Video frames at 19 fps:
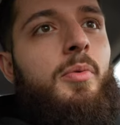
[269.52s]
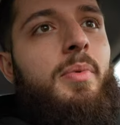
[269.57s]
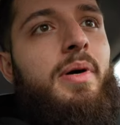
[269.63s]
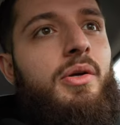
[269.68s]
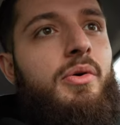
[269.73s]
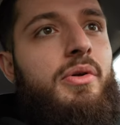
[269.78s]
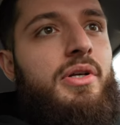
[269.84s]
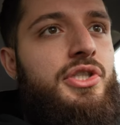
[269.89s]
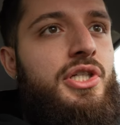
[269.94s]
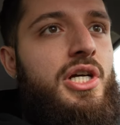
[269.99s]
We're about to
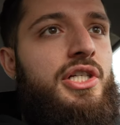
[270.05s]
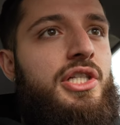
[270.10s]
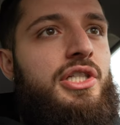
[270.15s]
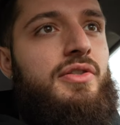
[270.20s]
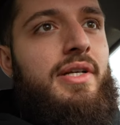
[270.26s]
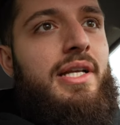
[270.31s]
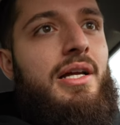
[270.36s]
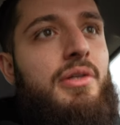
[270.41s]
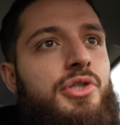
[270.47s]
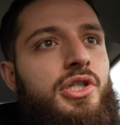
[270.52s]
go to Joshy's
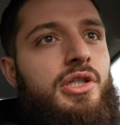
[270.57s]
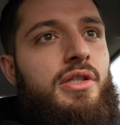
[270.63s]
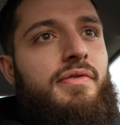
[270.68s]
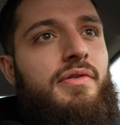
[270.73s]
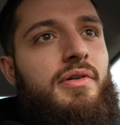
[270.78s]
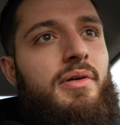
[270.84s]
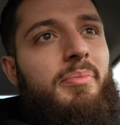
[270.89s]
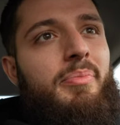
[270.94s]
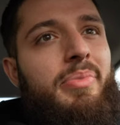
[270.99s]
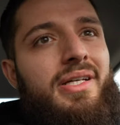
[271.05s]
right now, chill
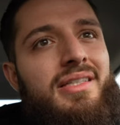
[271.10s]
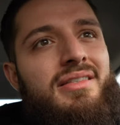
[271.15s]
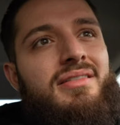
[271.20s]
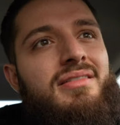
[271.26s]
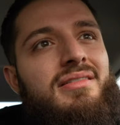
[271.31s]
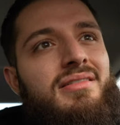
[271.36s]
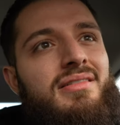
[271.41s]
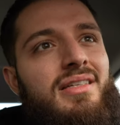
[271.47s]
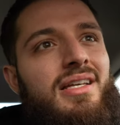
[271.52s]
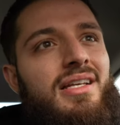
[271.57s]
for a
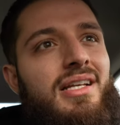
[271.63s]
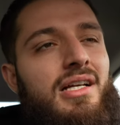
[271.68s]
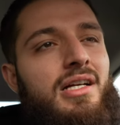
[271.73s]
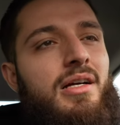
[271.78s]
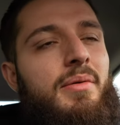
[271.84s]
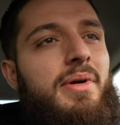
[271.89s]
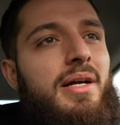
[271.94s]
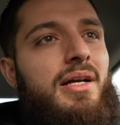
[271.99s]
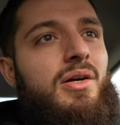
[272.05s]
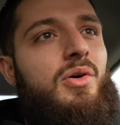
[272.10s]
bit, and then
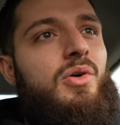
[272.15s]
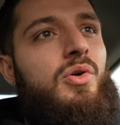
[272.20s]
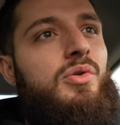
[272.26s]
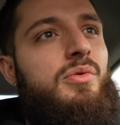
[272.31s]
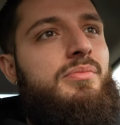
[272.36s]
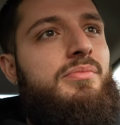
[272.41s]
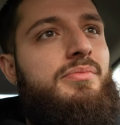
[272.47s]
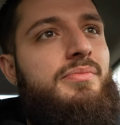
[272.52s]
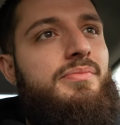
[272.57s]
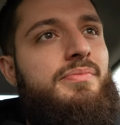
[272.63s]
come back
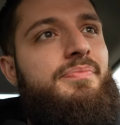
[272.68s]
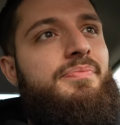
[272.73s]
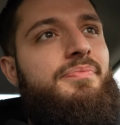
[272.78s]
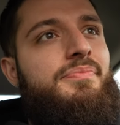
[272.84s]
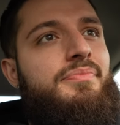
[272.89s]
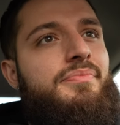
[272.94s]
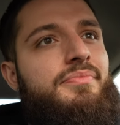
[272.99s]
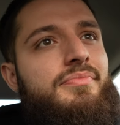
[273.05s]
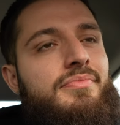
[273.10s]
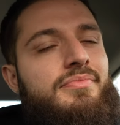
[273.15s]
home.
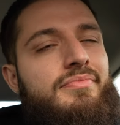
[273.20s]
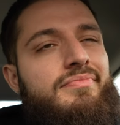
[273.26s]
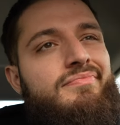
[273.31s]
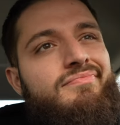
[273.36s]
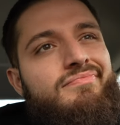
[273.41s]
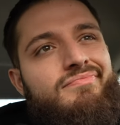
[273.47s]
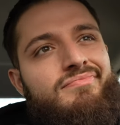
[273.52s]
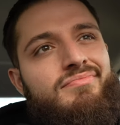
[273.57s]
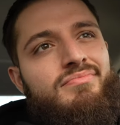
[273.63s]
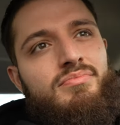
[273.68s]

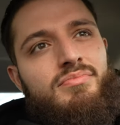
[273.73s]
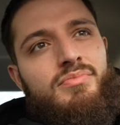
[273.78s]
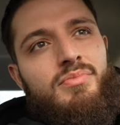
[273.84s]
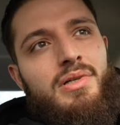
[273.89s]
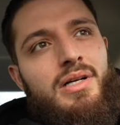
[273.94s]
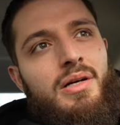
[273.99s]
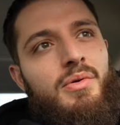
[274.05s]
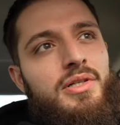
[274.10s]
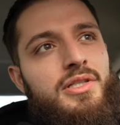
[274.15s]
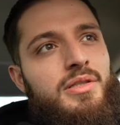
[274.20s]

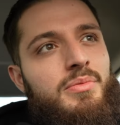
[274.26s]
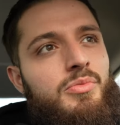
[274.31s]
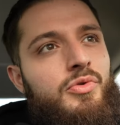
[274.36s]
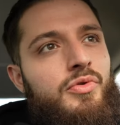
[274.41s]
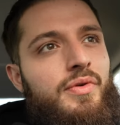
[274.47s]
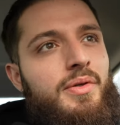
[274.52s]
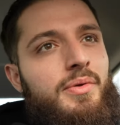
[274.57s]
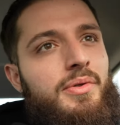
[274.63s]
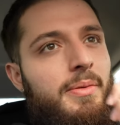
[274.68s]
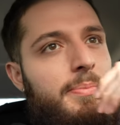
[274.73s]
Probably watch a
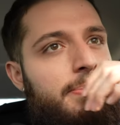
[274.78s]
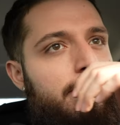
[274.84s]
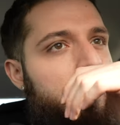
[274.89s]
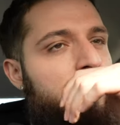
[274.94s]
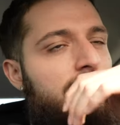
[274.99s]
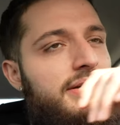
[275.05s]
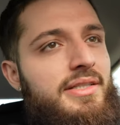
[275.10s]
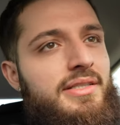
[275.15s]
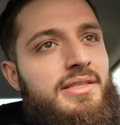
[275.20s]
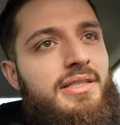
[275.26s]
movie with the
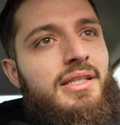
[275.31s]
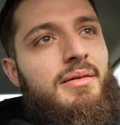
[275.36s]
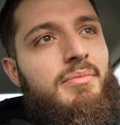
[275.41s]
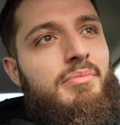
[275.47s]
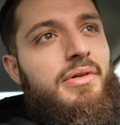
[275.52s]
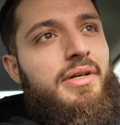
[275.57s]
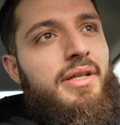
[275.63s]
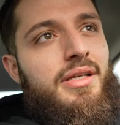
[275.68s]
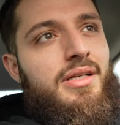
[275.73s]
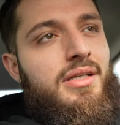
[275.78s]
parents and the
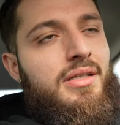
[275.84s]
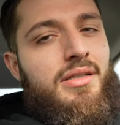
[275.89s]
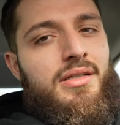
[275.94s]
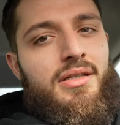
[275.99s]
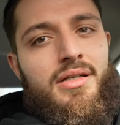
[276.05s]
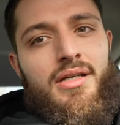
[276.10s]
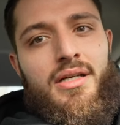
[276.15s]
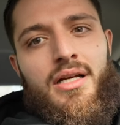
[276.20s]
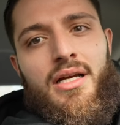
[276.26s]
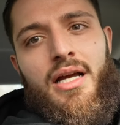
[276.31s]
brother,
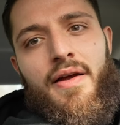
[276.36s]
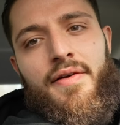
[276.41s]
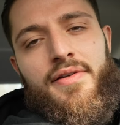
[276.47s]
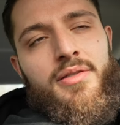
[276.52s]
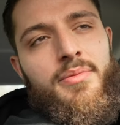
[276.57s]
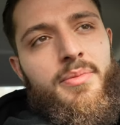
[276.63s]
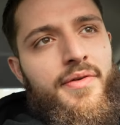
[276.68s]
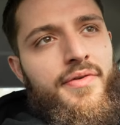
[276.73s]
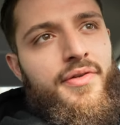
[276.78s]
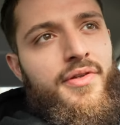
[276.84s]
have
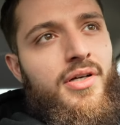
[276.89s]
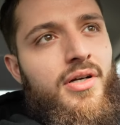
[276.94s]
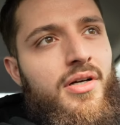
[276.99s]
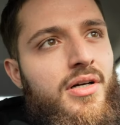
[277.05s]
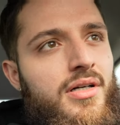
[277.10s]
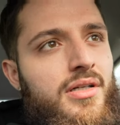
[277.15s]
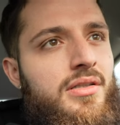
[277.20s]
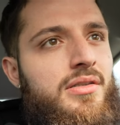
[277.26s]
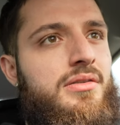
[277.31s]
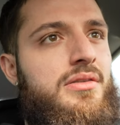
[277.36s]
some
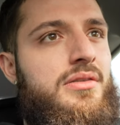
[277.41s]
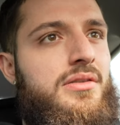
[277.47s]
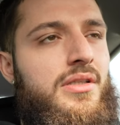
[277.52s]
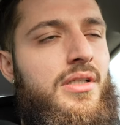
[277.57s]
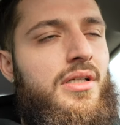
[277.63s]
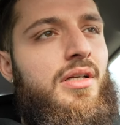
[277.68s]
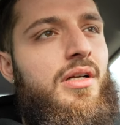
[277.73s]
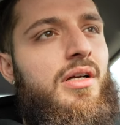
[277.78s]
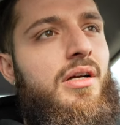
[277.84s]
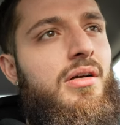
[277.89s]
iftar.
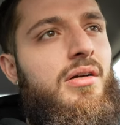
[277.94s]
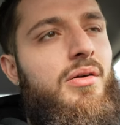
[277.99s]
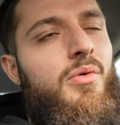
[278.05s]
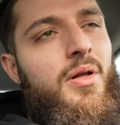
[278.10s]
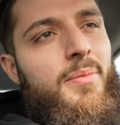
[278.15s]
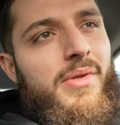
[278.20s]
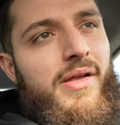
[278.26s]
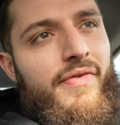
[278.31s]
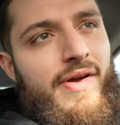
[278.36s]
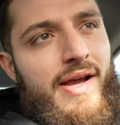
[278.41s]
Well,
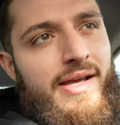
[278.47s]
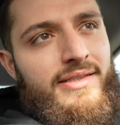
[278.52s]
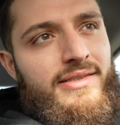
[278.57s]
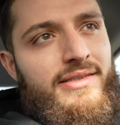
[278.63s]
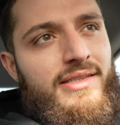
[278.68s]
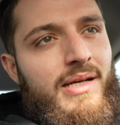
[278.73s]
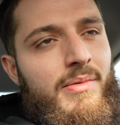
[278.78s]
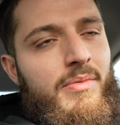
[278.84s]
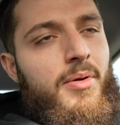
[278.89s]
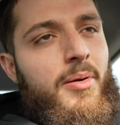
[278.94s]
I'm not fasting
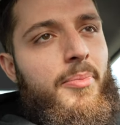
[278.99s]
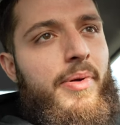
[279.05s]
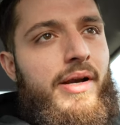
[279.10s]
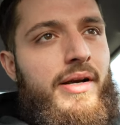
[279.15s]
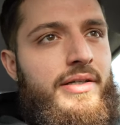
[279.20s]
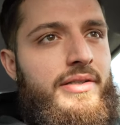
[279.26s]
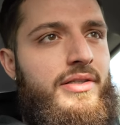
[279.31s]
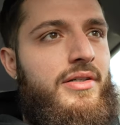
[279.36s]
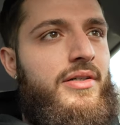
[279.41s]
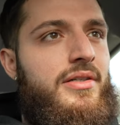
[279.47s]
today, but my
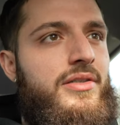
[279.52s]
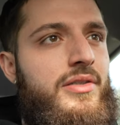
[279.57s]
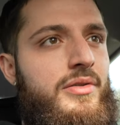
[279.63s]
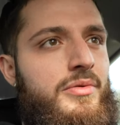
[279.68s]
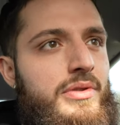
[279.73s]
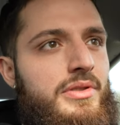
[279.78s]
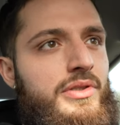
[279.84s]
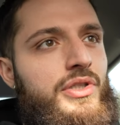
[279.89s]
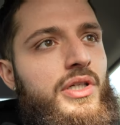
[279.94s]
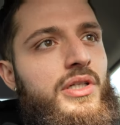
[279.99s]
parents are,
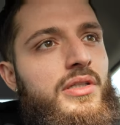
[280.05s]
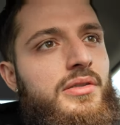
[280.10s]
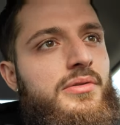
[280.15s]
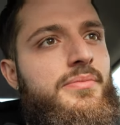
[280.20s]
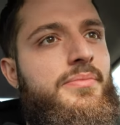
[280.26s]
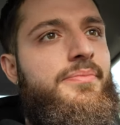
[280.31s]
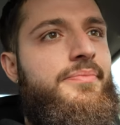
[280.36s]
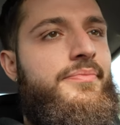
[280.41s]
so chill.